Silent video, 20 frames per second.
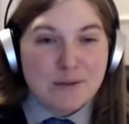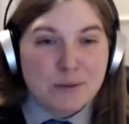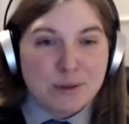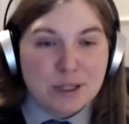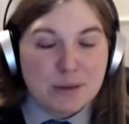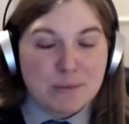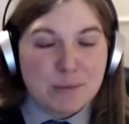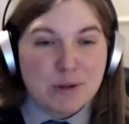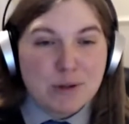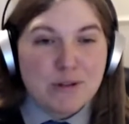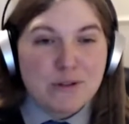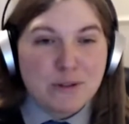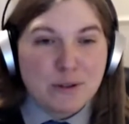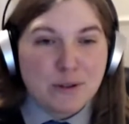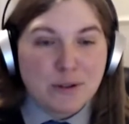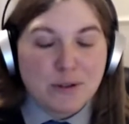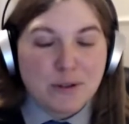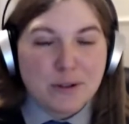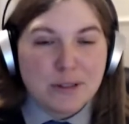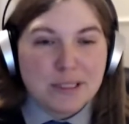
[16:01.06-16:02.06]
of really
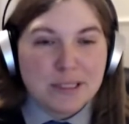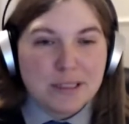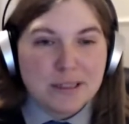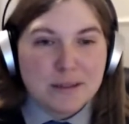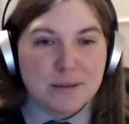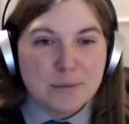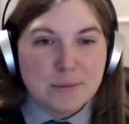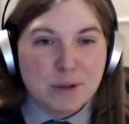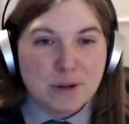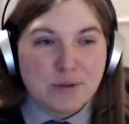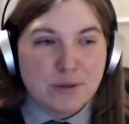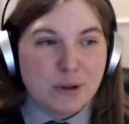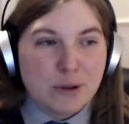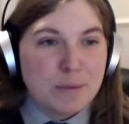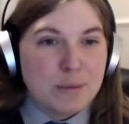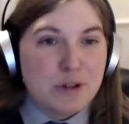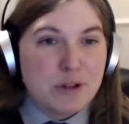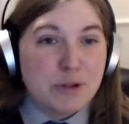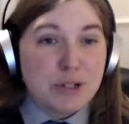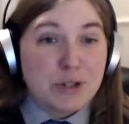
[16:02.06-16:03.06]
beautiful
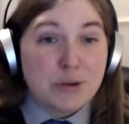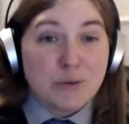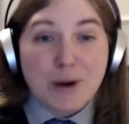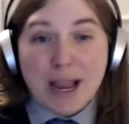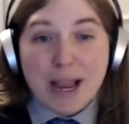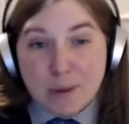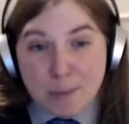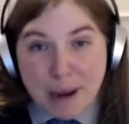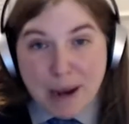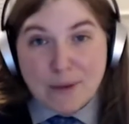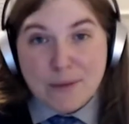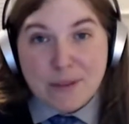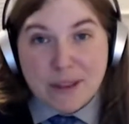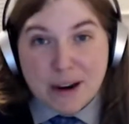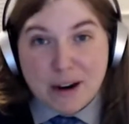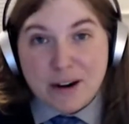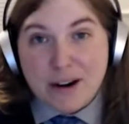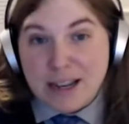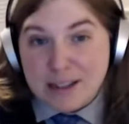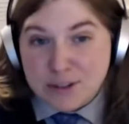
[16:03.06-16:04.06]
imagery to write about
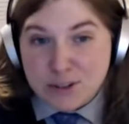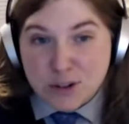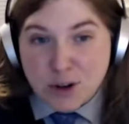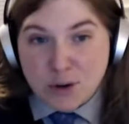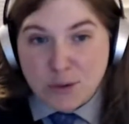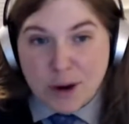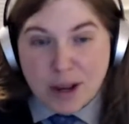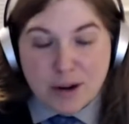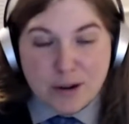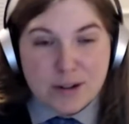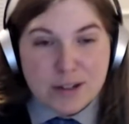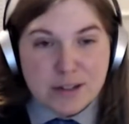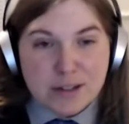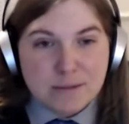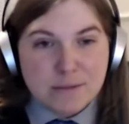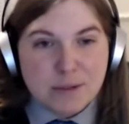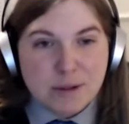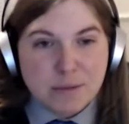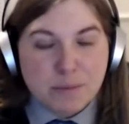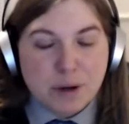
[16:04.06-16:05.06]
there as songwriters
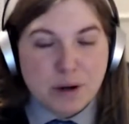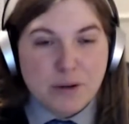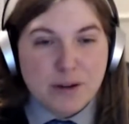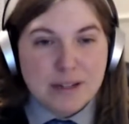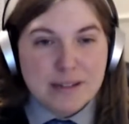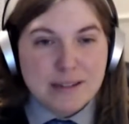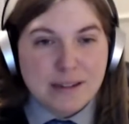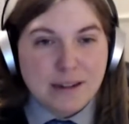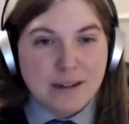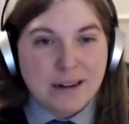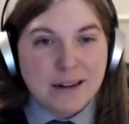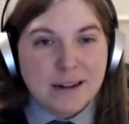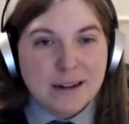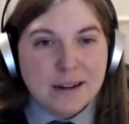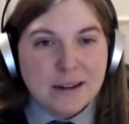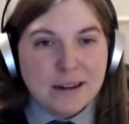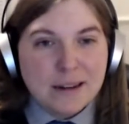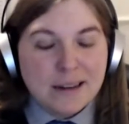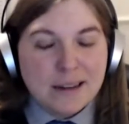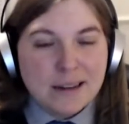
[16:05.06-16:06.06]
and poets. And
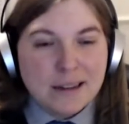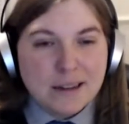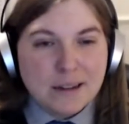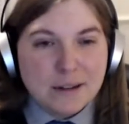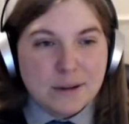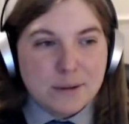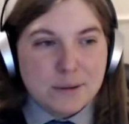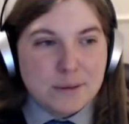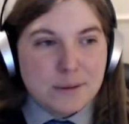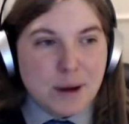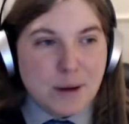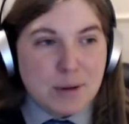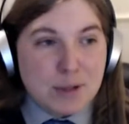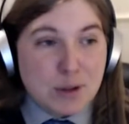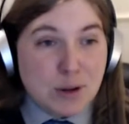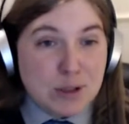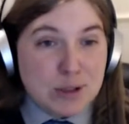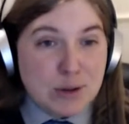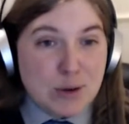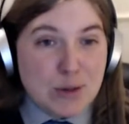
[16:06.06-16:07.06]
I
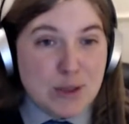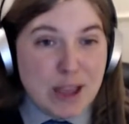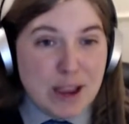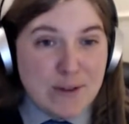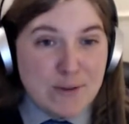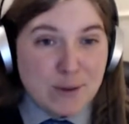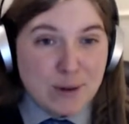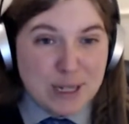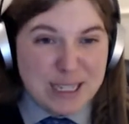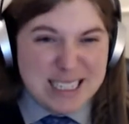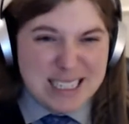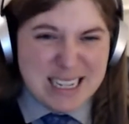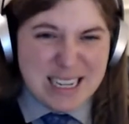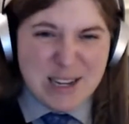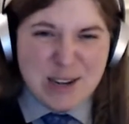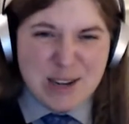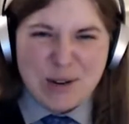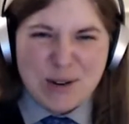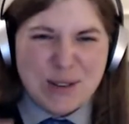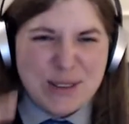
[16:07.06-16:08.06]
was also thankful to
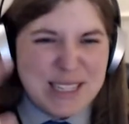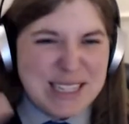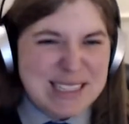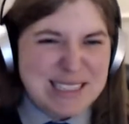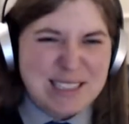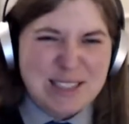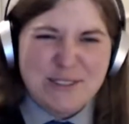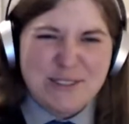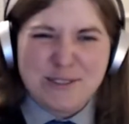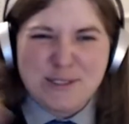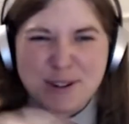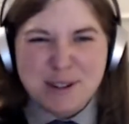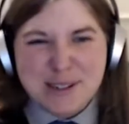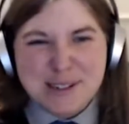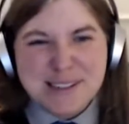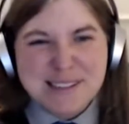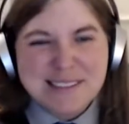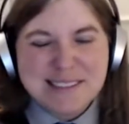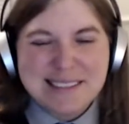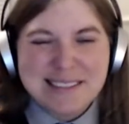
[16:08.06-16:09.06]
see all these
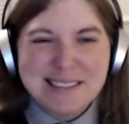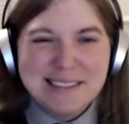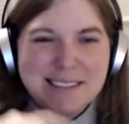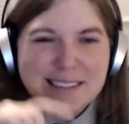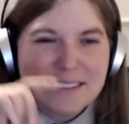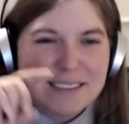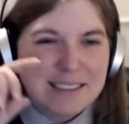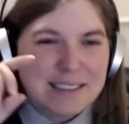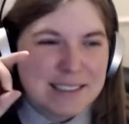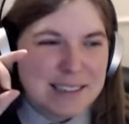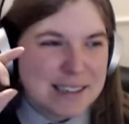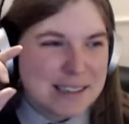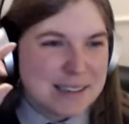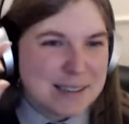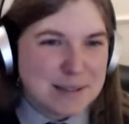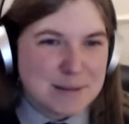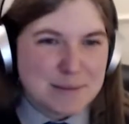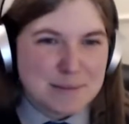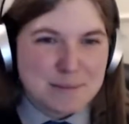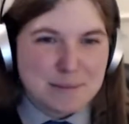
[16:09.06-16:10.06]
different
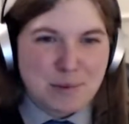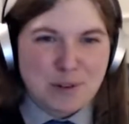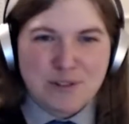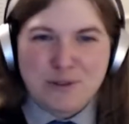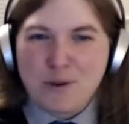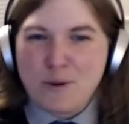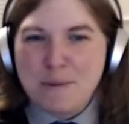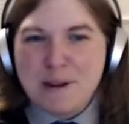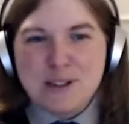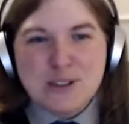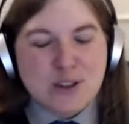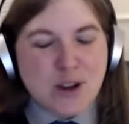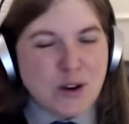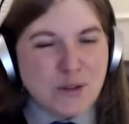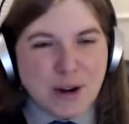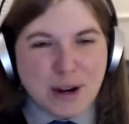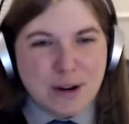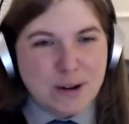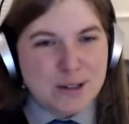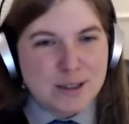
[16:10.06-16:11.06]
performing
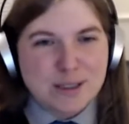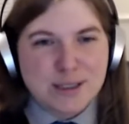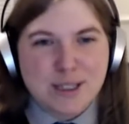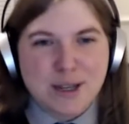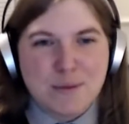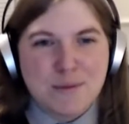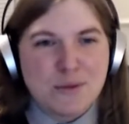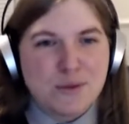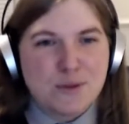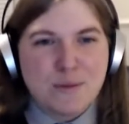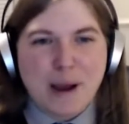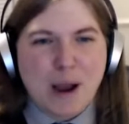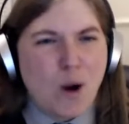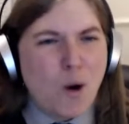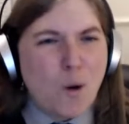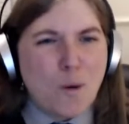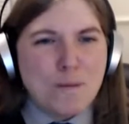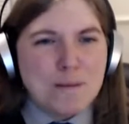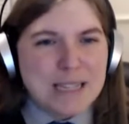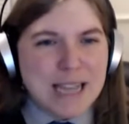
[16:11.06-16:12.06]
songwriters come through my
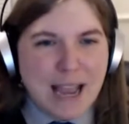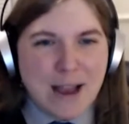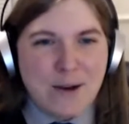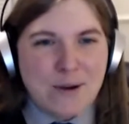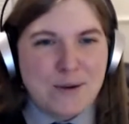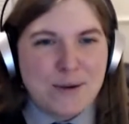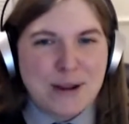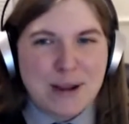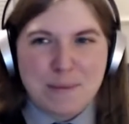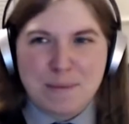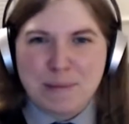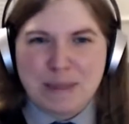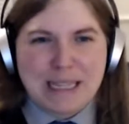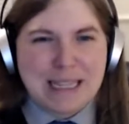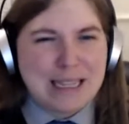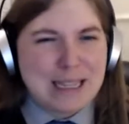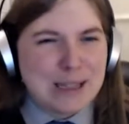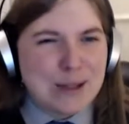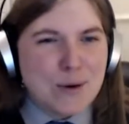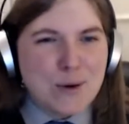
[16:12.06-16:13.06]
hometown and
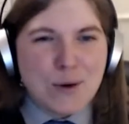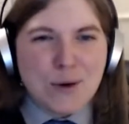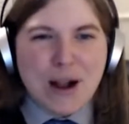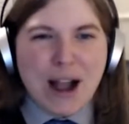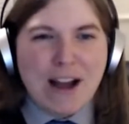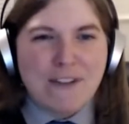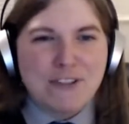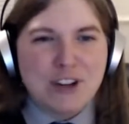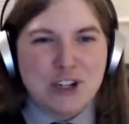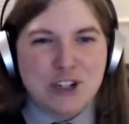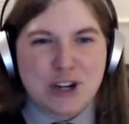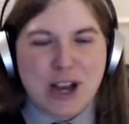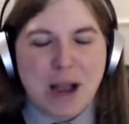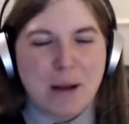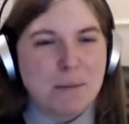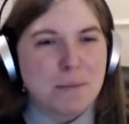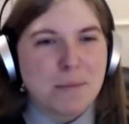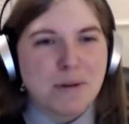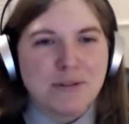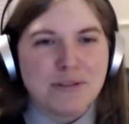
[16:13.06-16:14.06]
play the local coffee
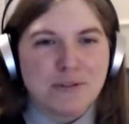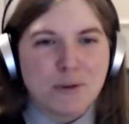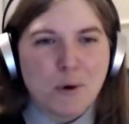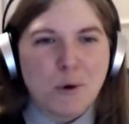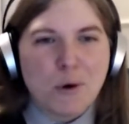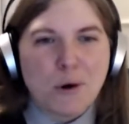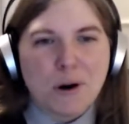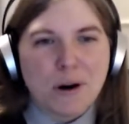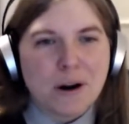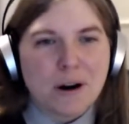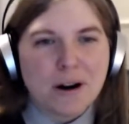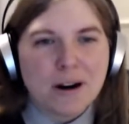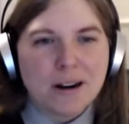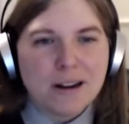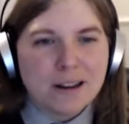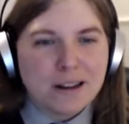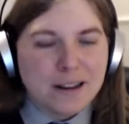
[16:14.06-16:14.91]
shop before